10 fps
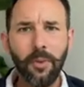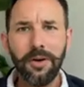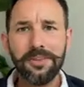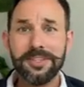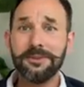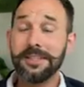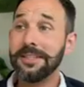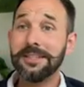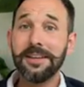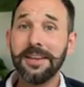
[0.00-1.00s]
seriously,
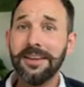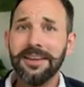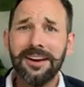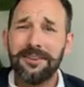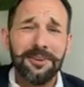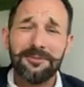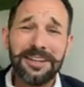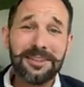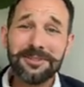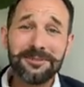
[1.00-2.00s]
Sunday, I'm not
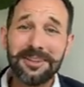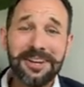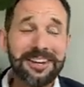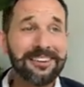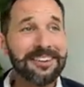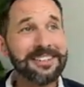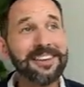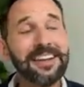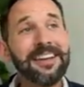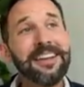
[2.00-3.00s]
really used to working on a
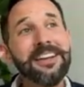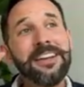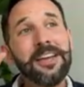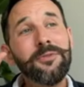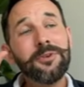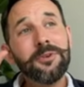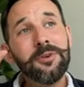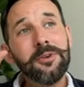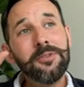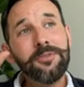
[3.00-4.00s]
Sunday. If
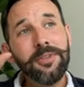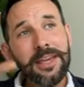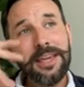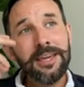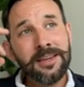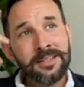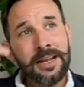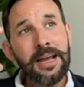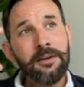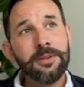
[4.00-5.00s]
your thinking is
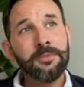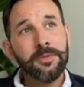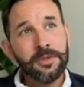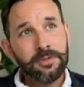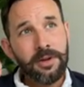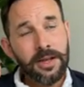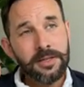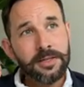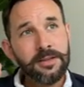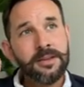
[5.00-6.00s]
clouded with
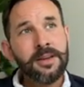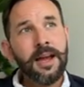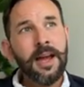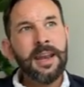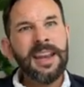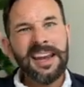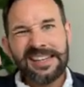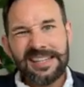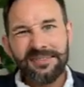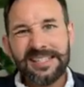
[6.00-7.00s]
stress and
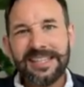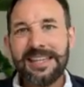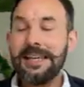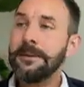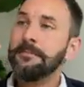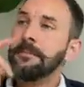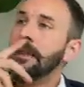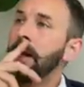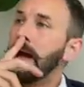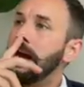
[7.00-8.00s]
negativity
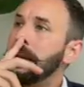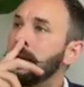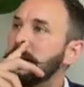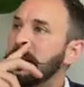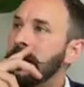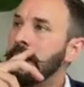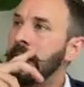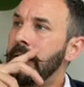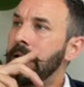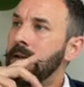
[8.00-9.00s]
and,
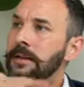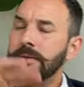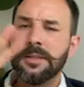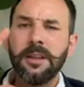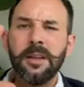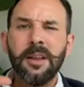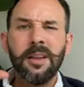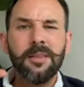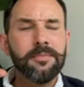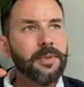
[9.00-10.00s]

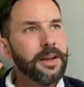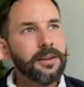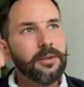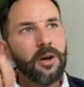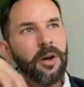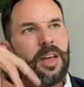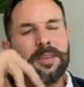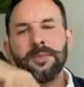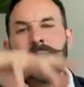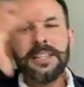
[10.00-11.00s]
I don't know,
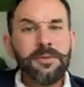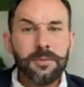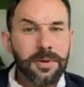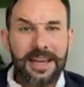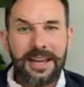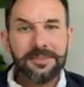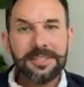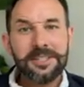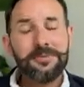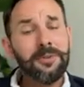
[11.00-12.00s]
it's always everybody
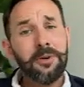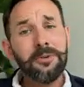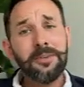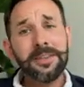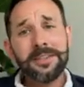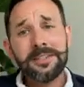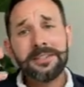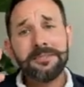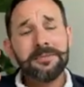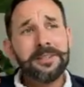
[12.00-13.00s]
else's fault and
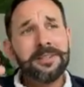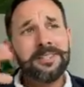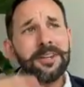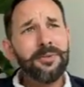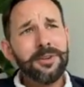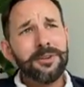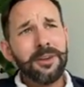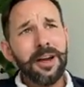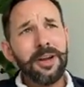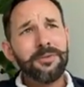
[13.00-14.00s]
there's stuff in your life